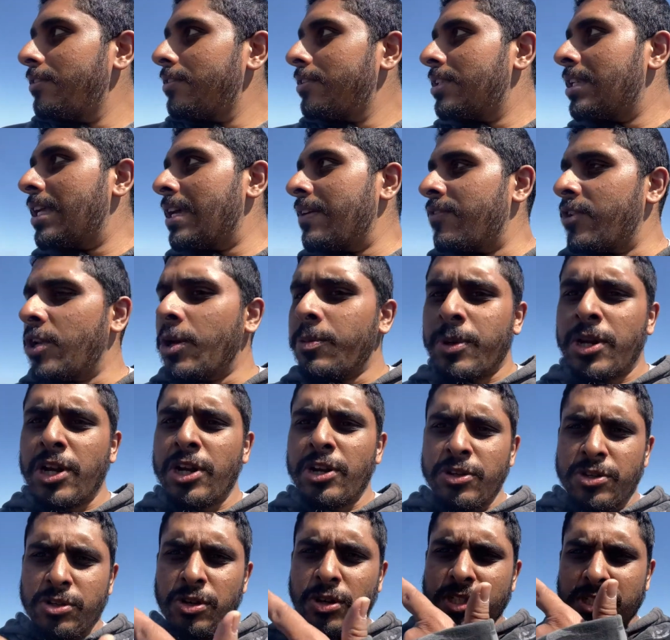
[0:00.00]
They even opened a
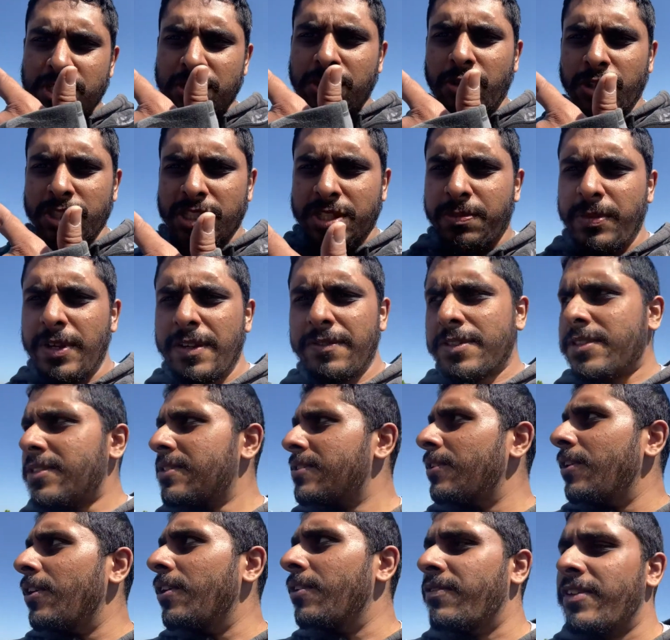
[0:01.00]
new toy store, Smyths,
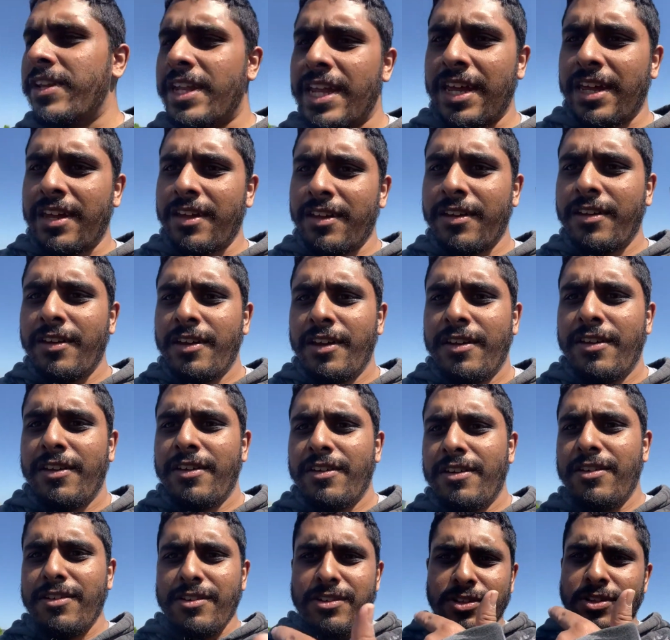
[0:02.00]
over there,
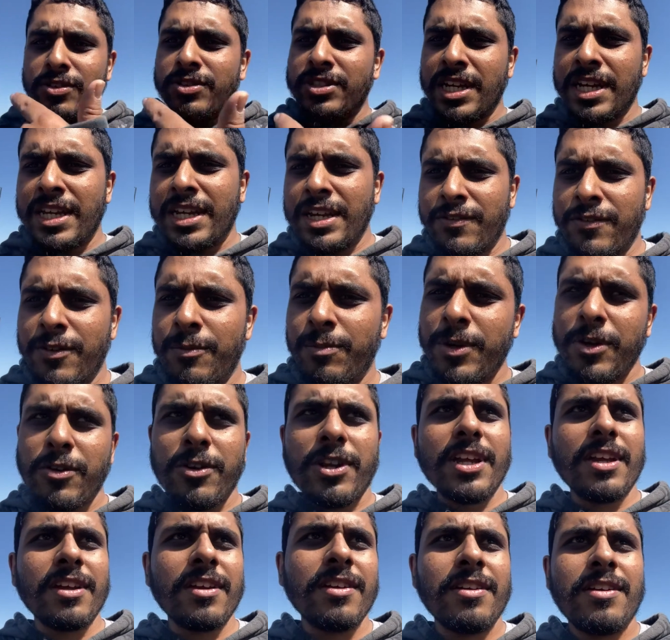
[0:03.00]
using a different
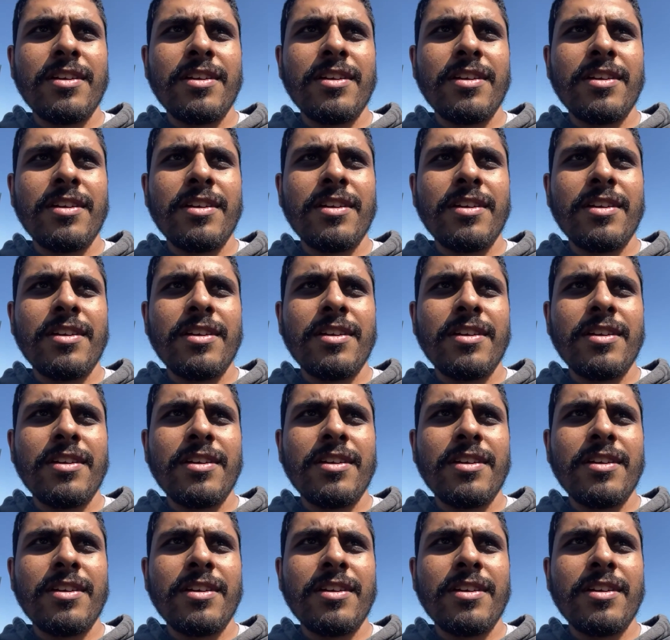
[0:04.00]
building.